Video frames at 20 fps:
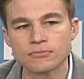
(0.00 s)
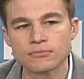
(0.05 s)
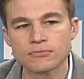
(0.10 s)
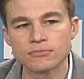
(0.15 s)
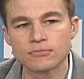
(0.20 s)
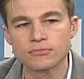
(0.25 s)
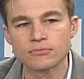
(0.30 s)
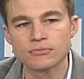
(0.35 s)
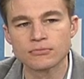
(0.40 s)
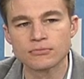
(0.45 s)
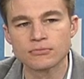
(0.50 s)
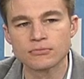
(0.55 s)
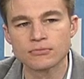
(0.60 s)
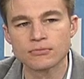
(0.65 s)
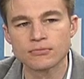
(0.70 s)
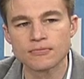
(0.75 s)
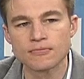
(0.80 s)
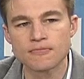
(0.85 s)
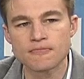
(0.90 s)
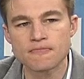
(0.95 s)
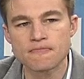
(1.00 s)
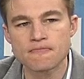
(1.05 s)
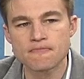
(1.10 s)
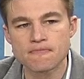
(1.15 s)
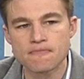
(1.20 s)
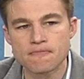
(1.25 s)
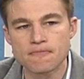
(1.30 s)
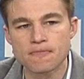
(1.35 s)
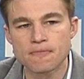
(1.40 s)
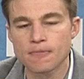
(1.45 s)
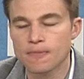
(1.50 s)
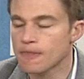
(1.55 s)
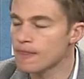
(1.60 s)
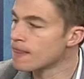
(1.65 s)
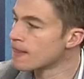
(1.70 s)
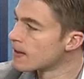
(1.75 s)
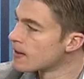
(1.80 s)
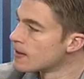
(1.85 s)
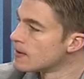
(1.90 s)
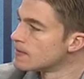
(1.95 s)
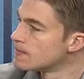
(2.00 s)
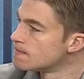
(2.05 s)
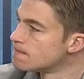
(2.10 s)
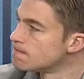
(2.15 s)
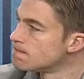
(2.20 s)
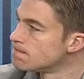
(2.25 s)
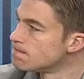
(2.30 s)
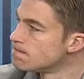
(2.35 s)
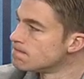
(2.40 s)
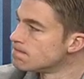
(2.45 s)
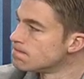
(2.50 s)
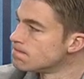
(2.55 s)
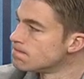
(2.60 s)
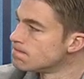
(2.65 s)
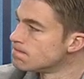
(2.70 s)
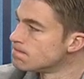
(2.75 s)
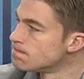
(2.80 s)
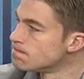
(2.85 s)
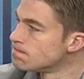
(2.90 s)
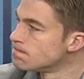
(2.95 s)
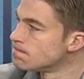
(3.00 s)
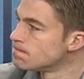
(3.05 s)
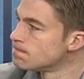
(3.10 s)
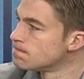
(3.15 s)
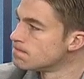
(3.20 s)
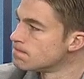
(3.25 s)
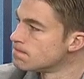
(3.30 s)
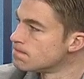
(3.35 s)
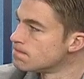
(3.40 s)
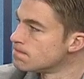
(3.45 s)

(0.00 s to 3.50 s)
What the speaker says: (not speaking)